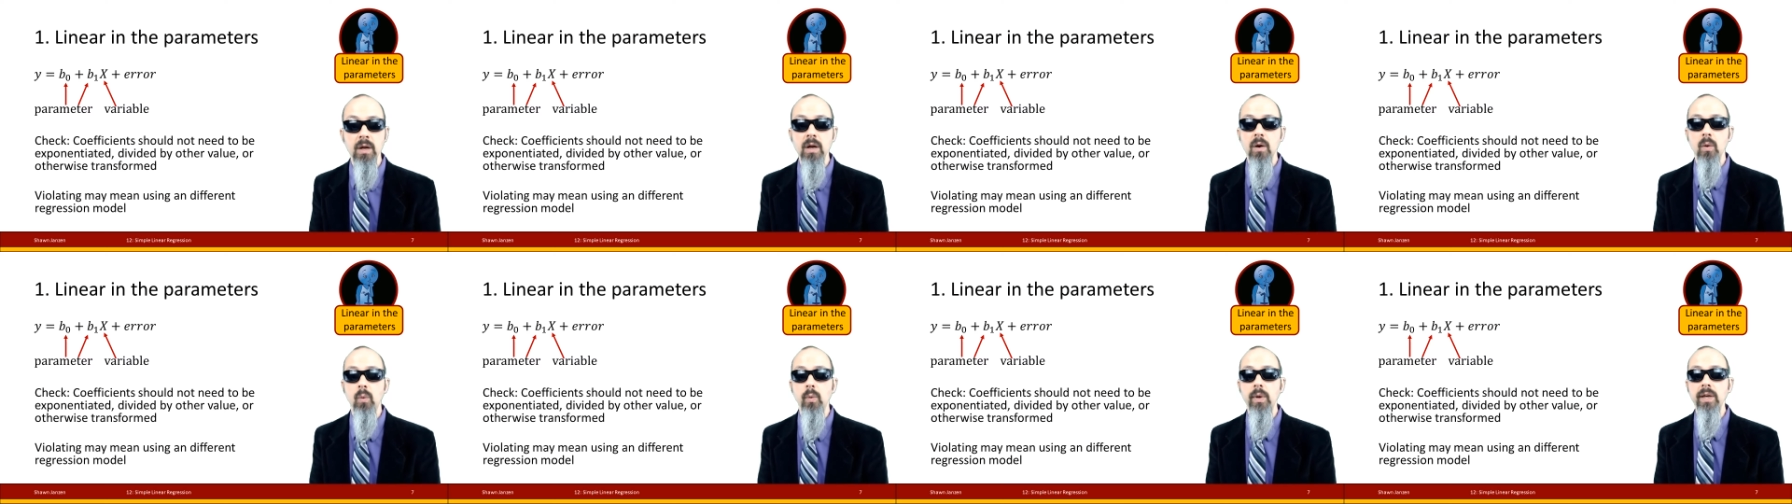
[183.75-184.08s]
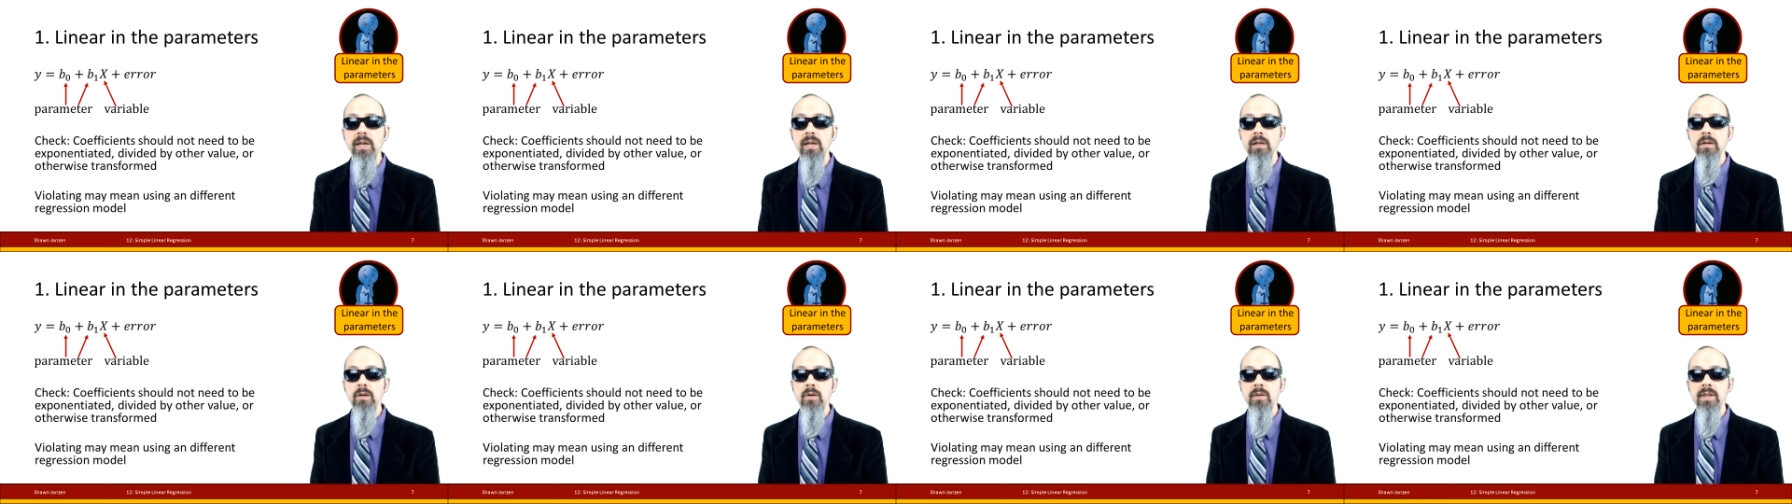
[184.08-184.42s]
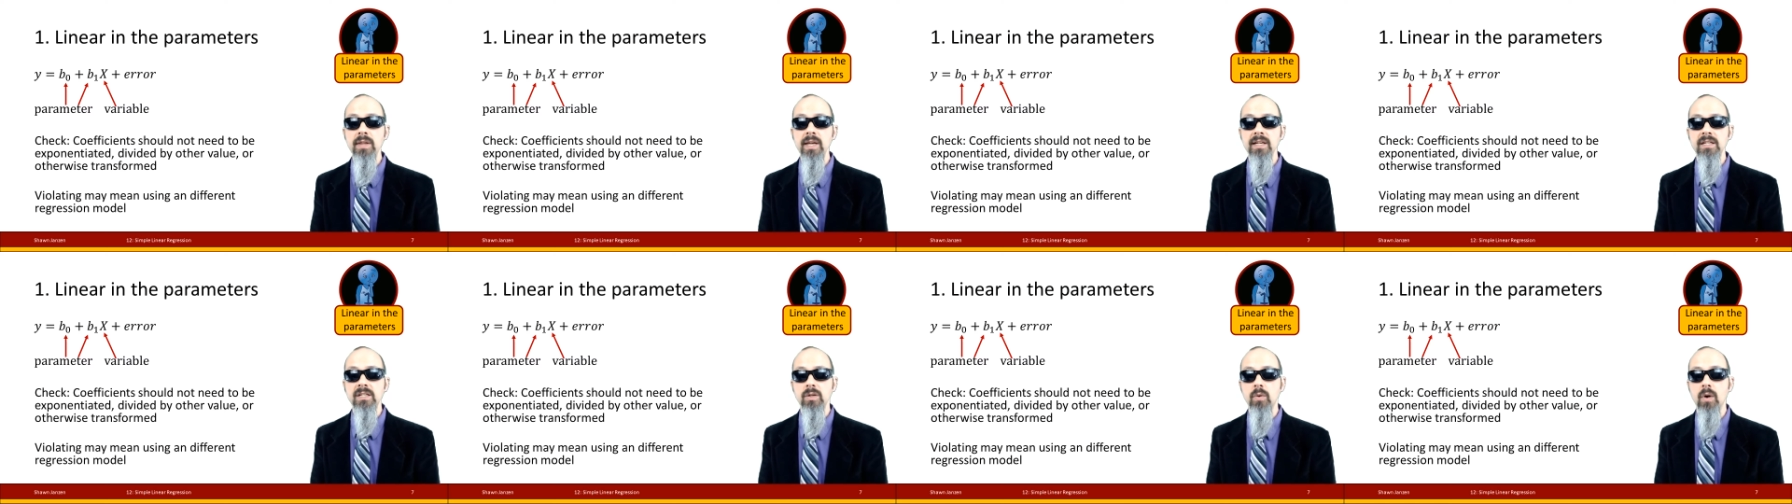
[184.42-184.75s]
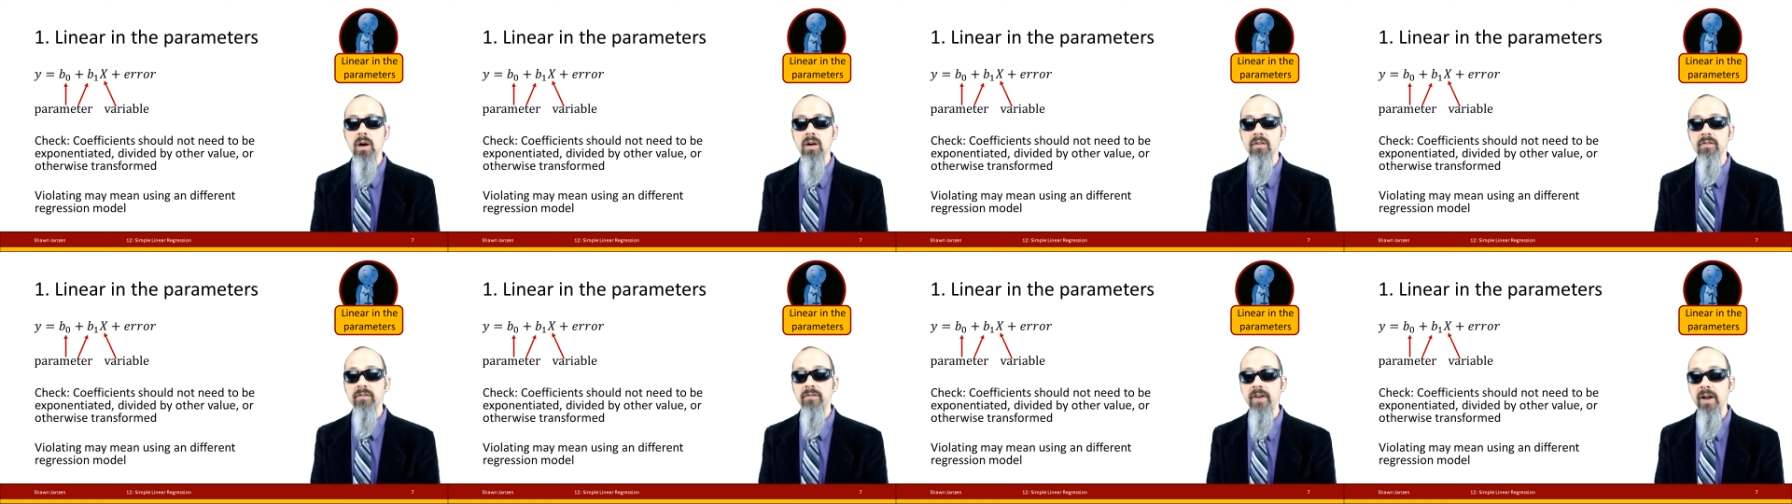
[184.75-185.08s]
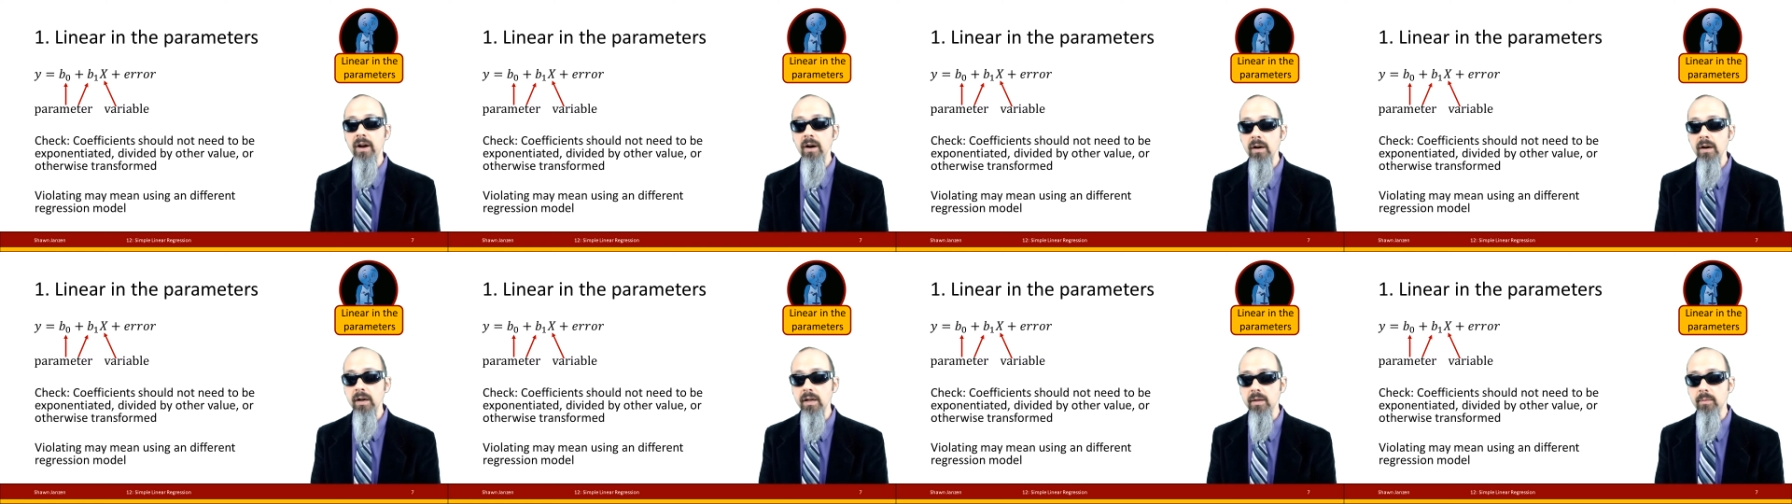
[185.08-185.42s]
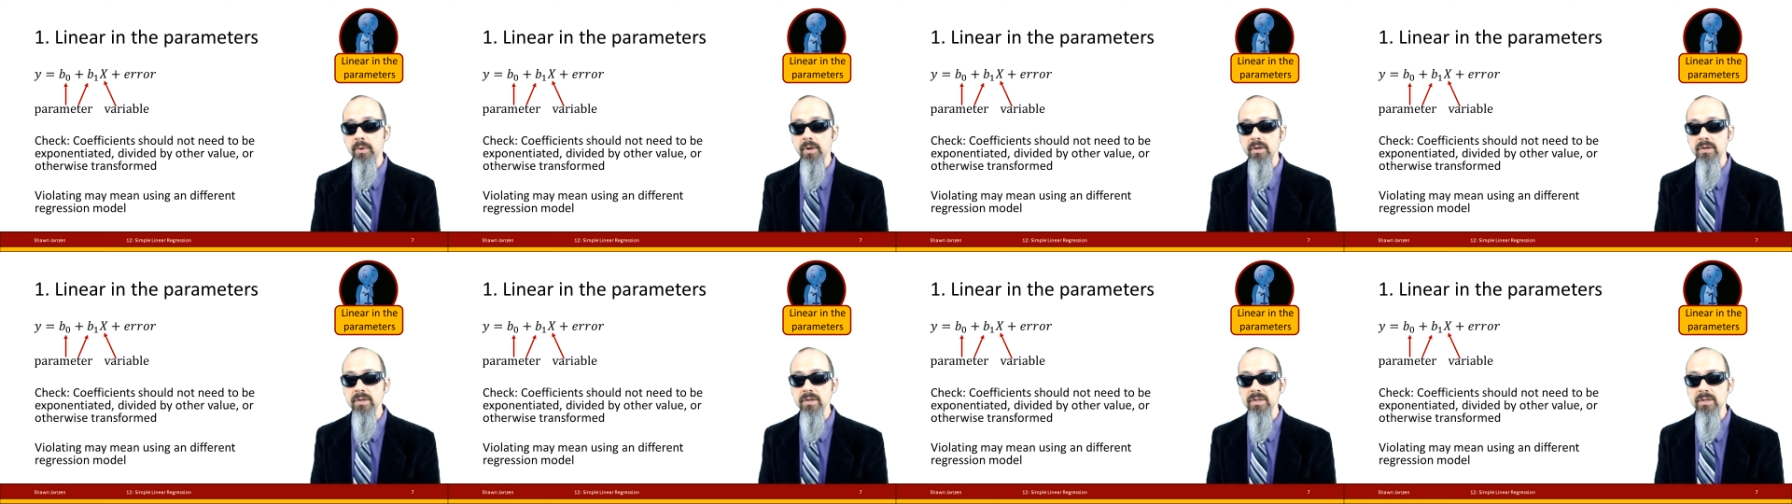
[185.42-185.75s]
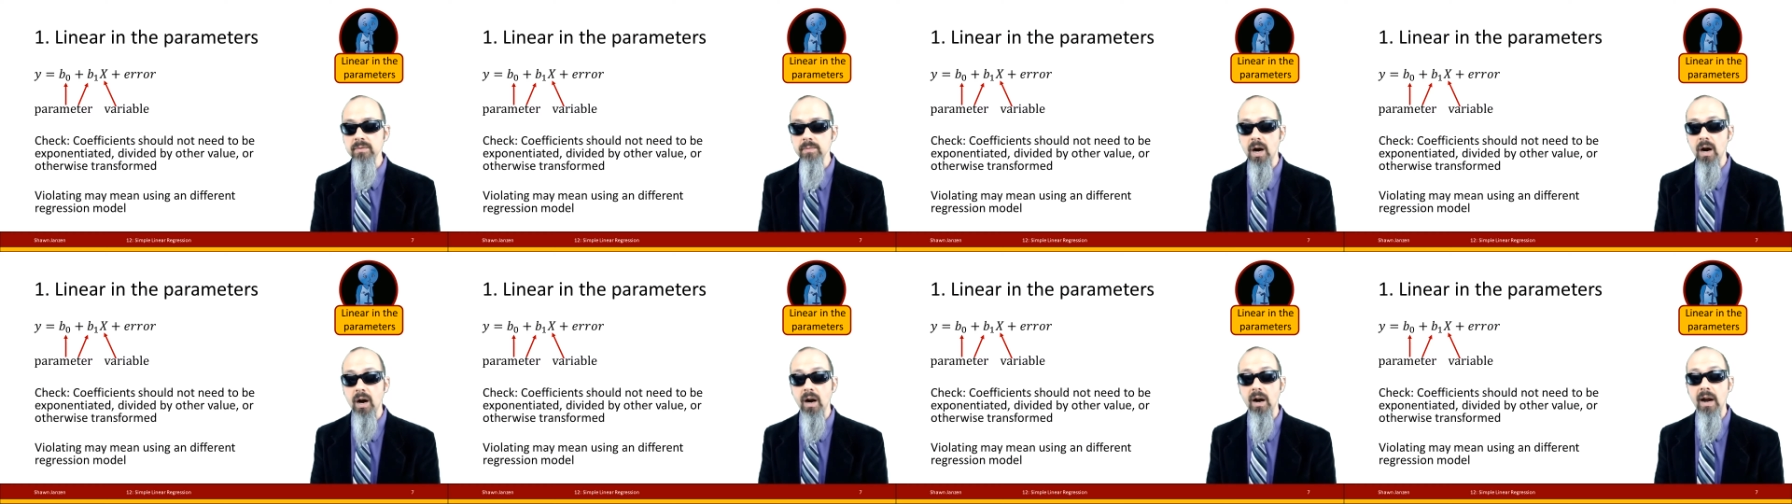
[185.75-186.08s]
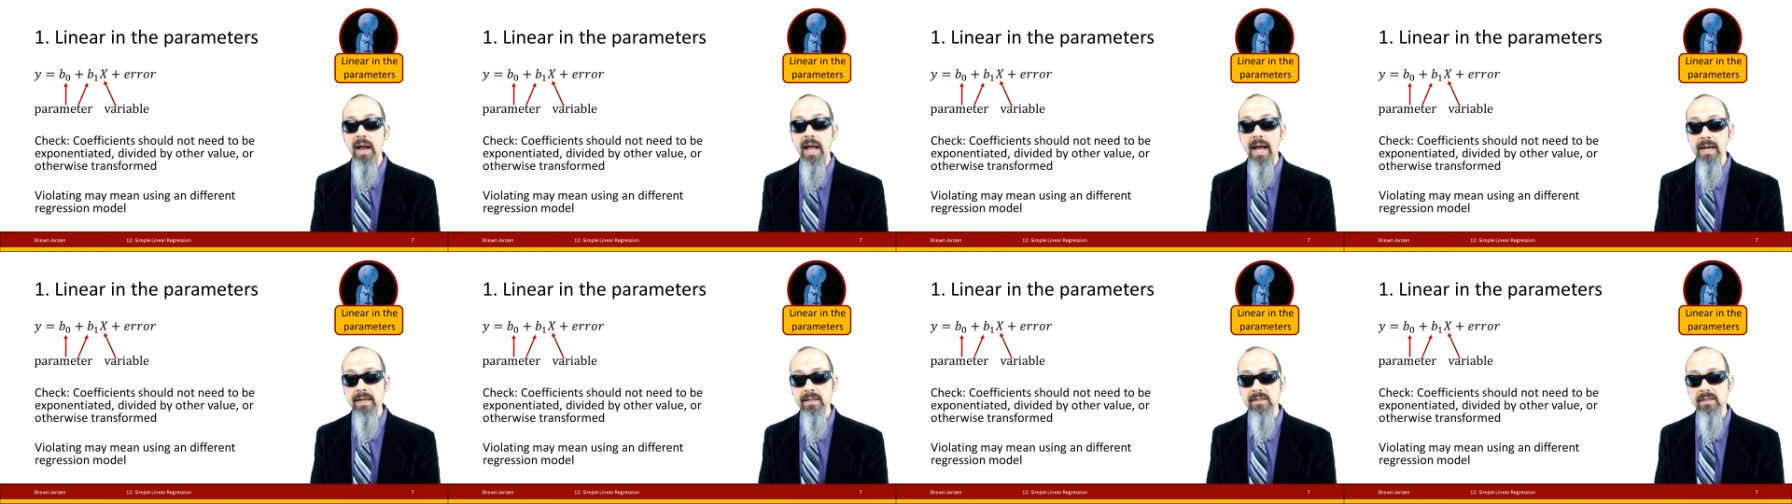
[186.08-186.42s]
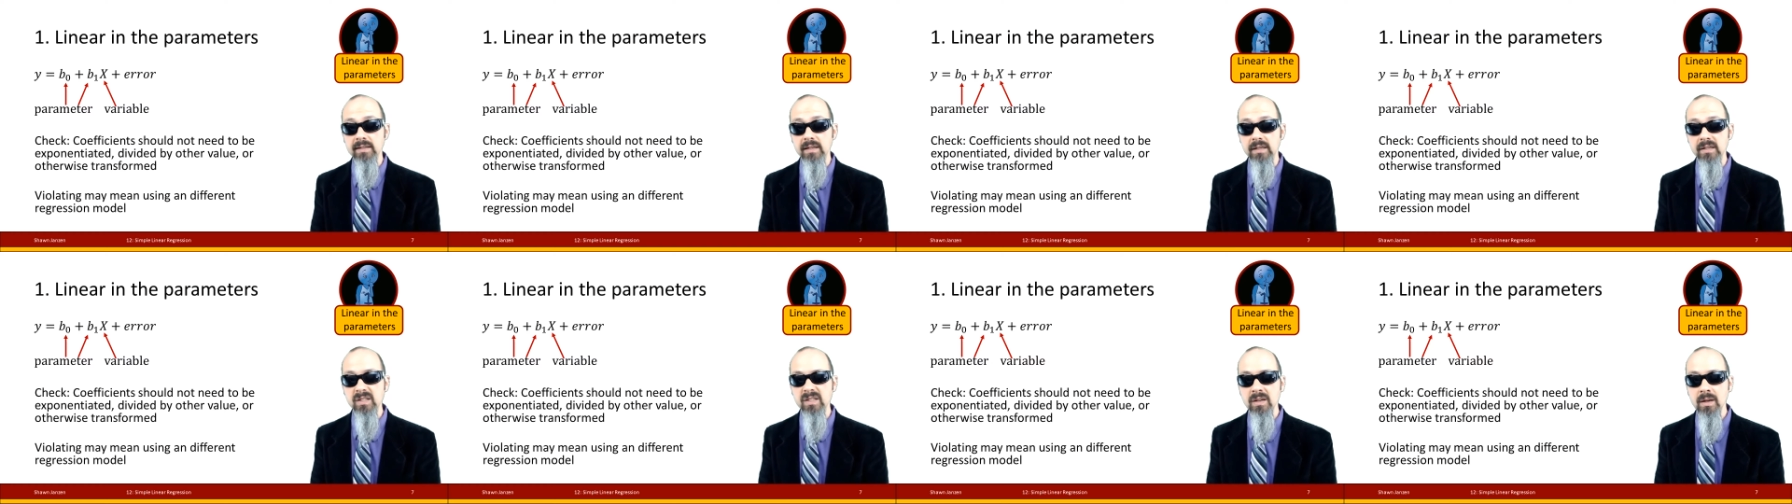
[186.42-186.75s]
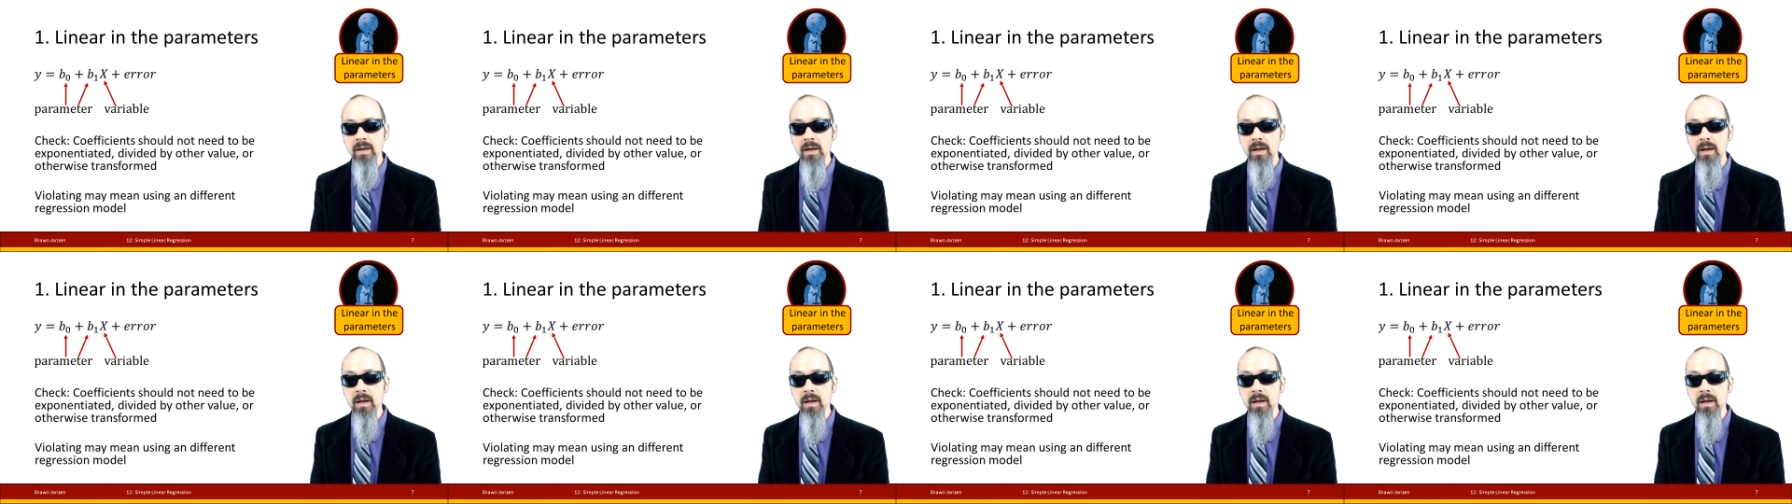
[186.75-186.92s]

We can do that to our variables, our x's,